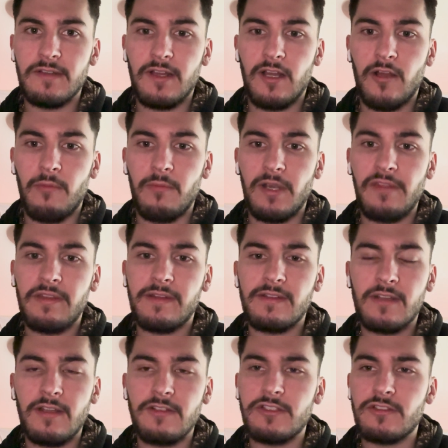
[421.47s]
And I think
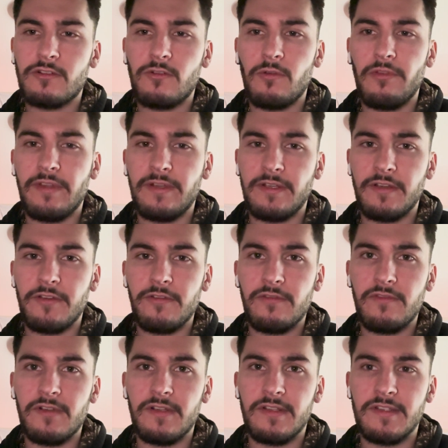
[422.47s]
it's kind of just a cool thing to do
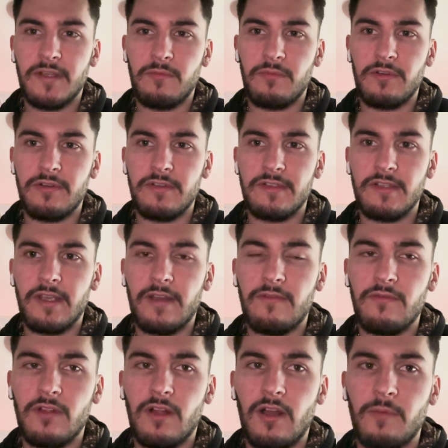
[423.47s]
for December is like
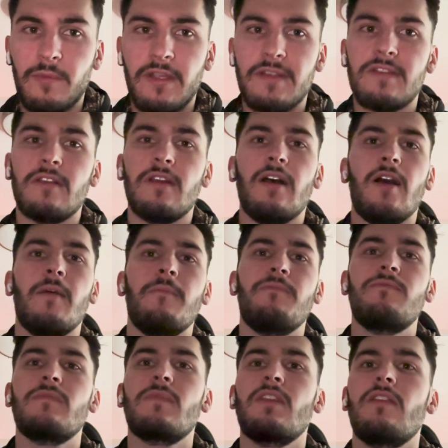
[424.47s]
Vlogmas.
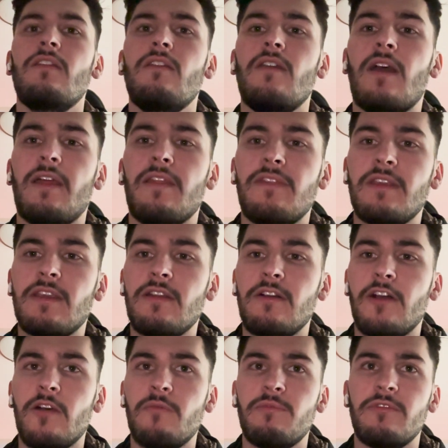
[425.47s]
I think it'll
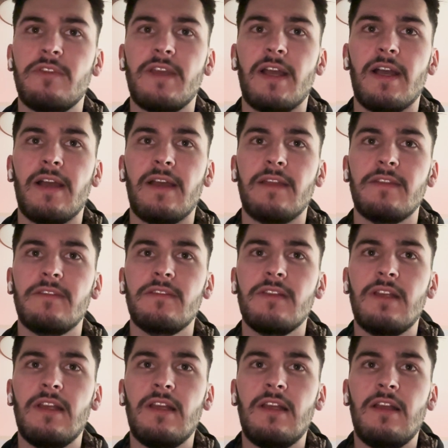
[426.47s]
help you guys
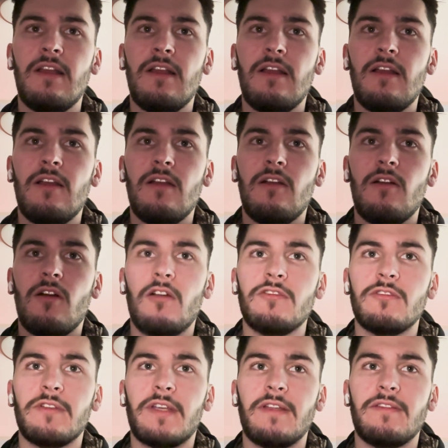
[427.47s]

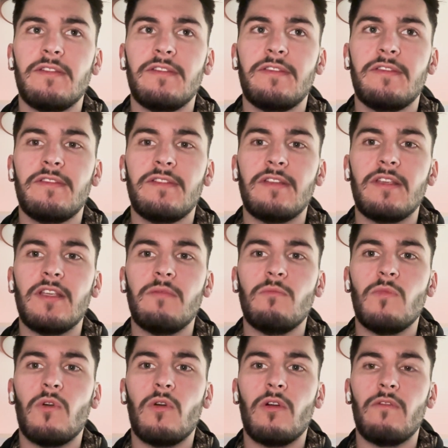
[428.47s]
also get to see
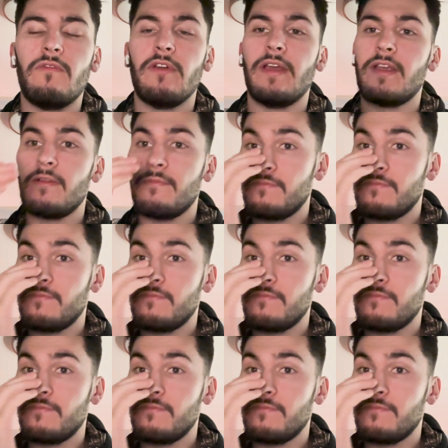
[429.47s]
more of like